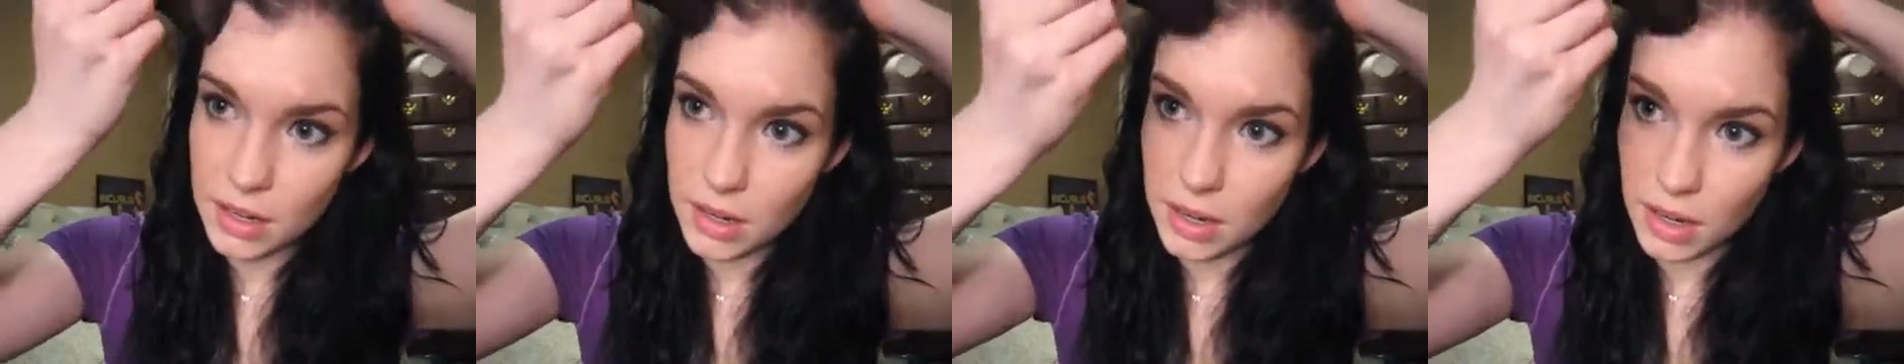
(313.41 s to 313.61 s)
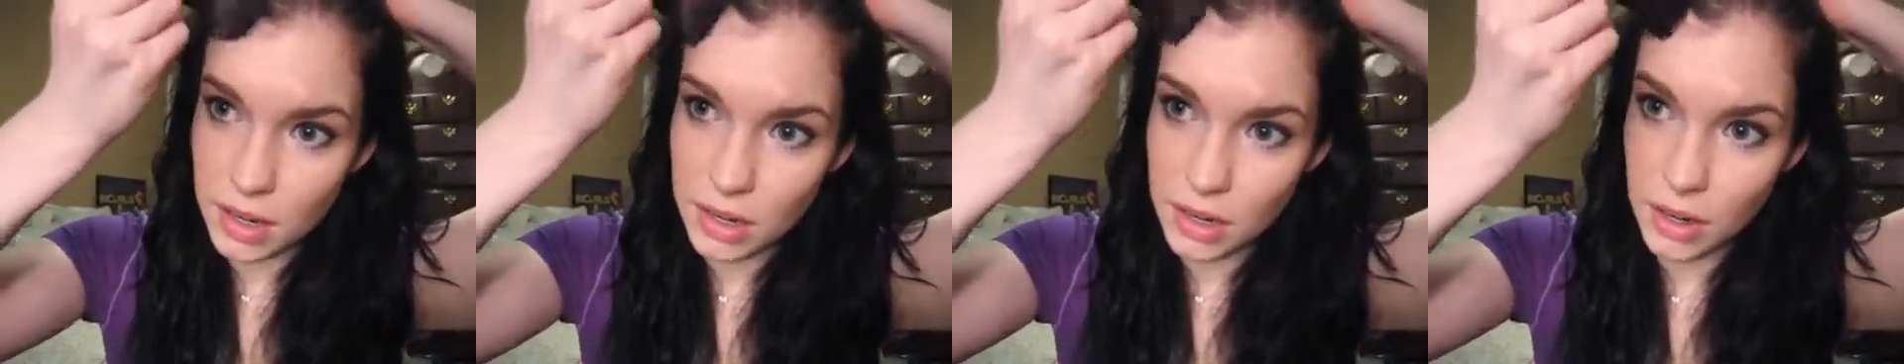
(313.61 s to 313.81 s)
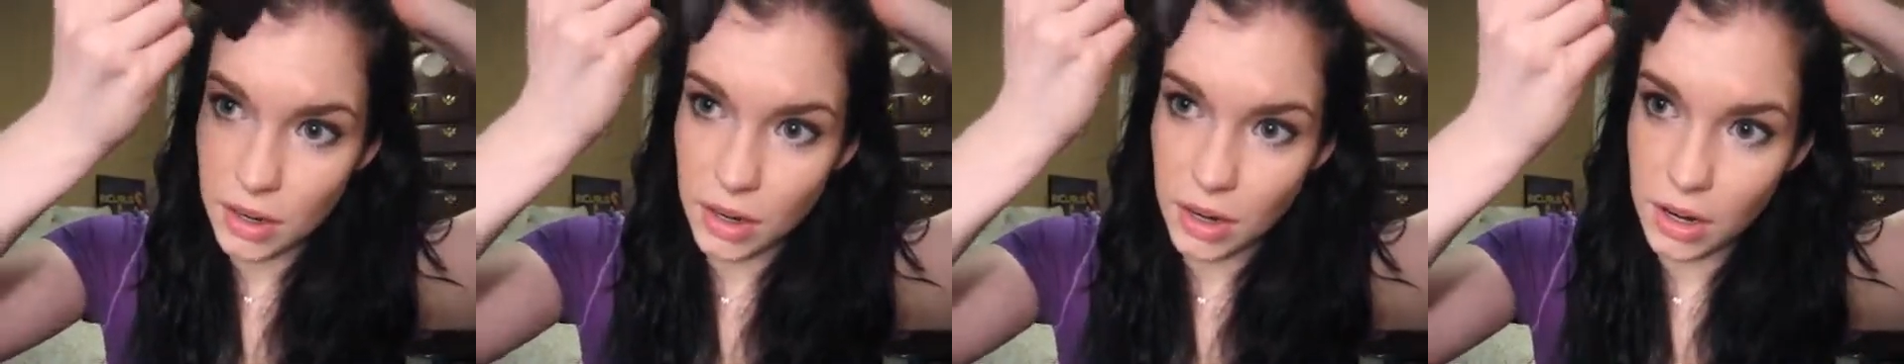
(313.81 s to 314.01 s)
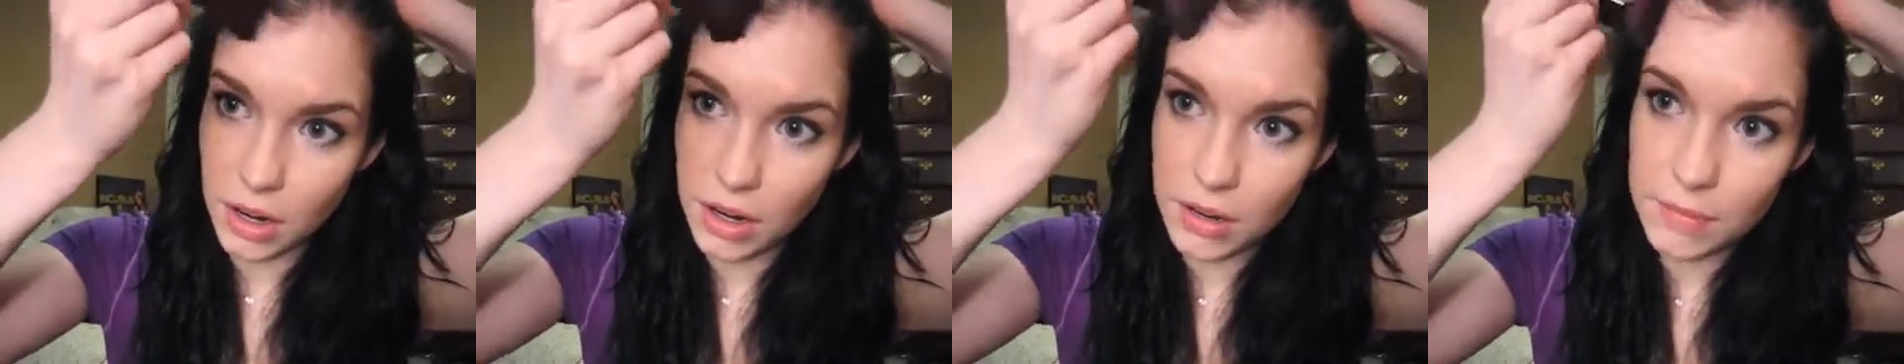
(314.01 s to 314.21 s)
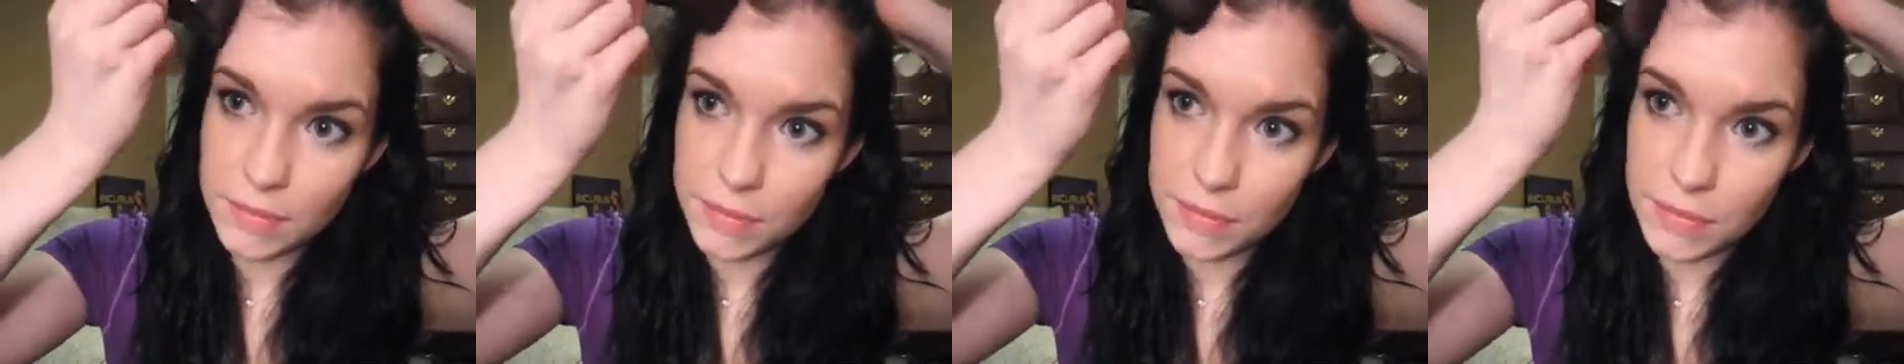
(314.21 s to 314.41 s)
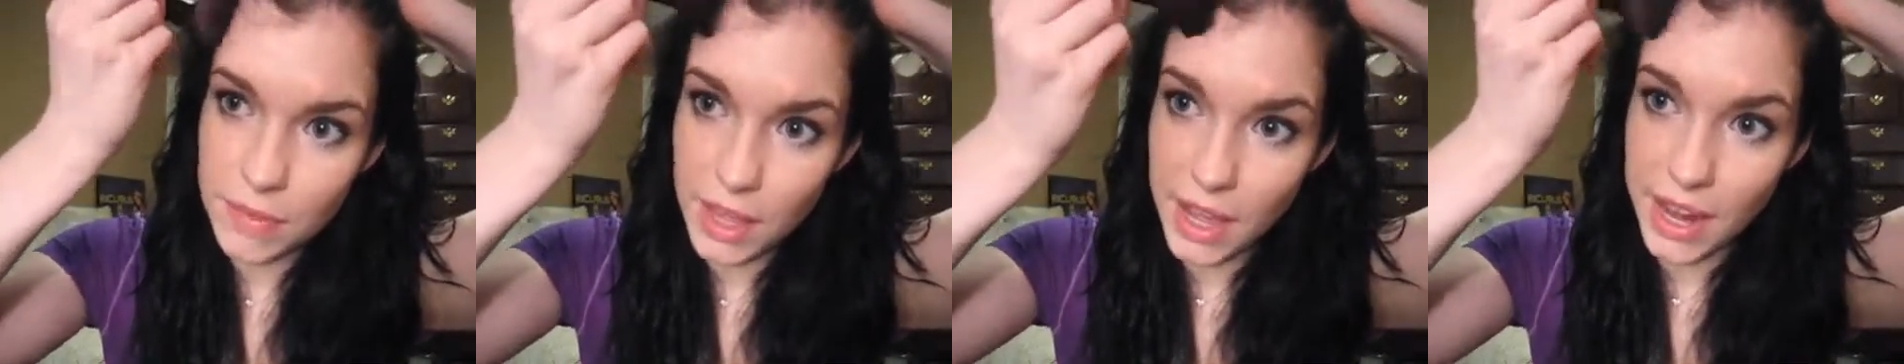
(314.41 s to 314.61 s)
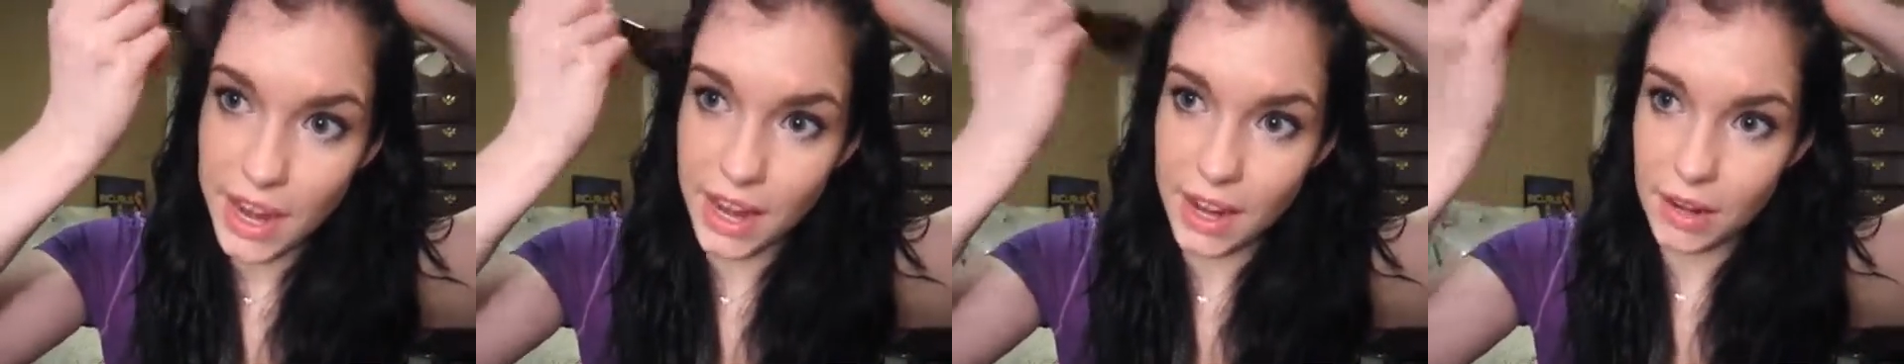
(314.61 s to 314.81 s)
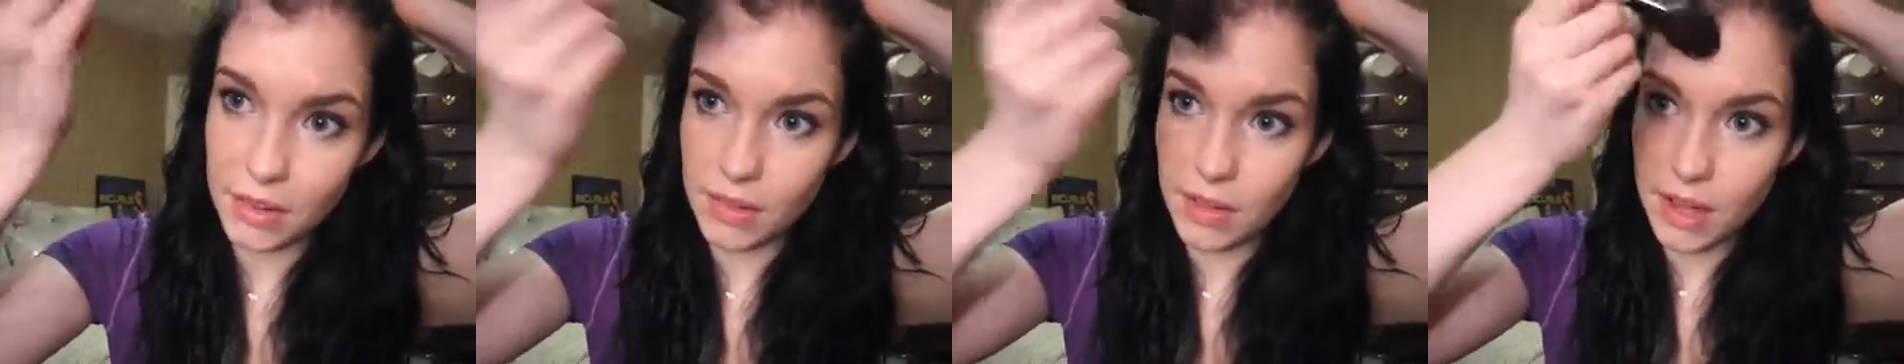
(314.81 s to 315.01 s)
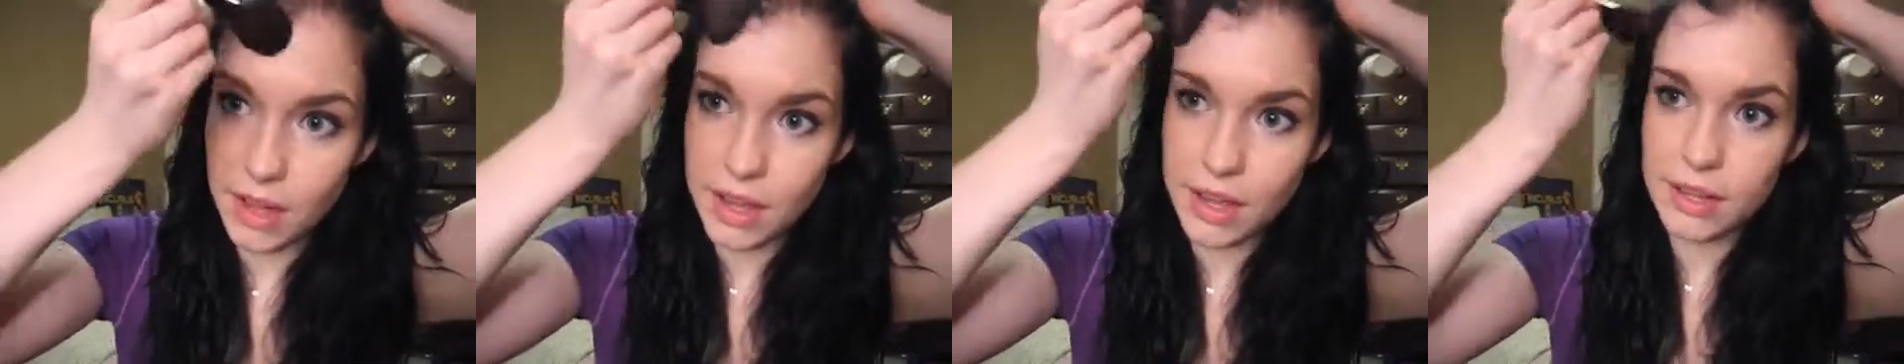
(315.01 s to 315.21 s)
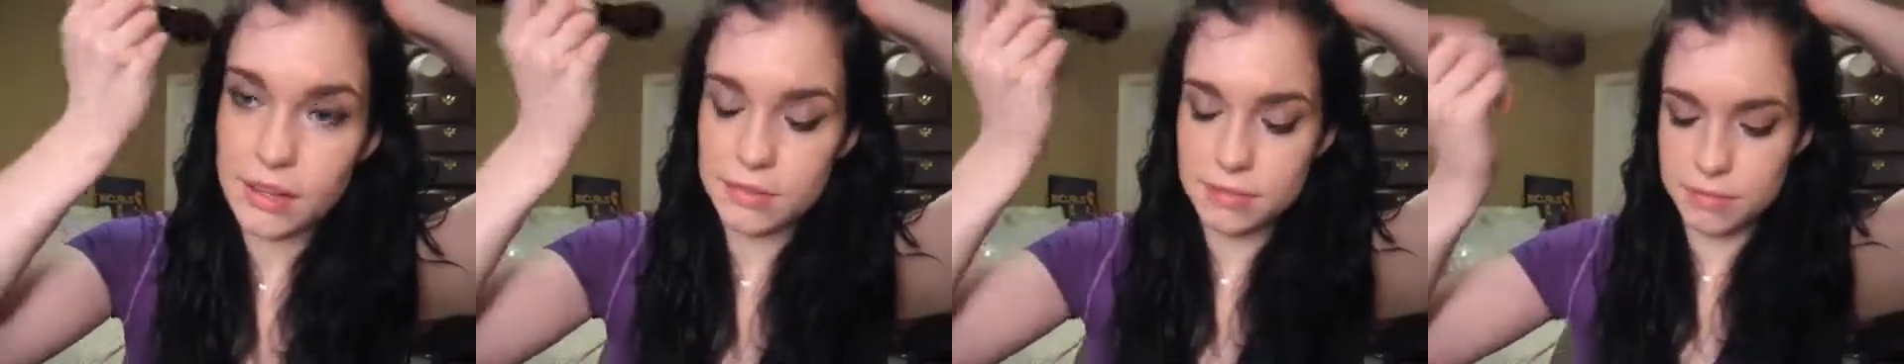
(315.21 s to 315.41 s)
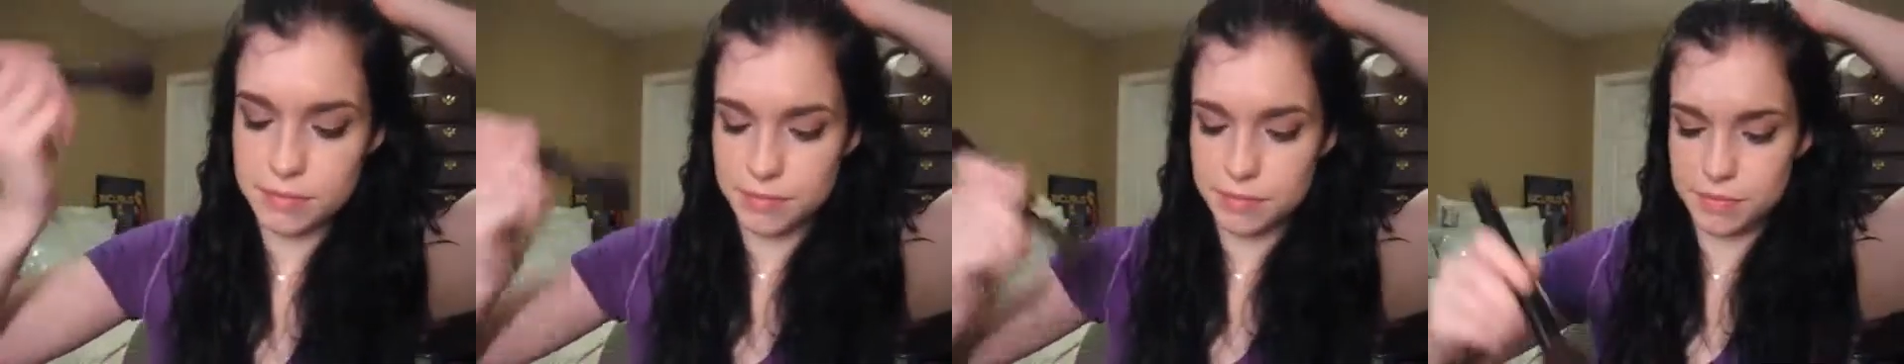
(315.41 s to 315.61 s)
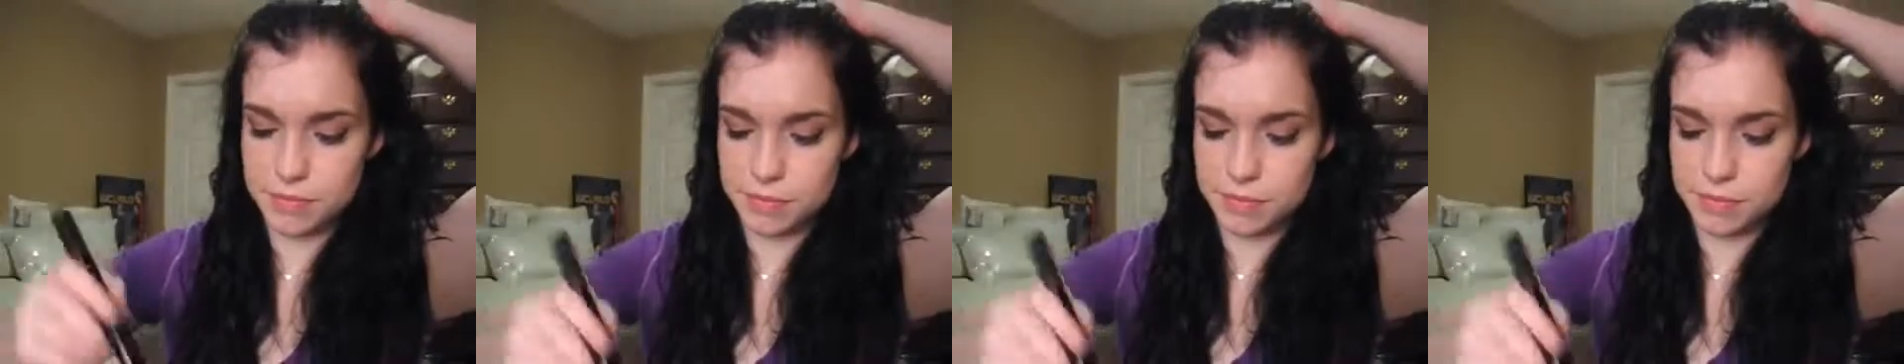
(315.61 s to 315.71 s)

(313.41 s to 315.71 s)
on your hairline.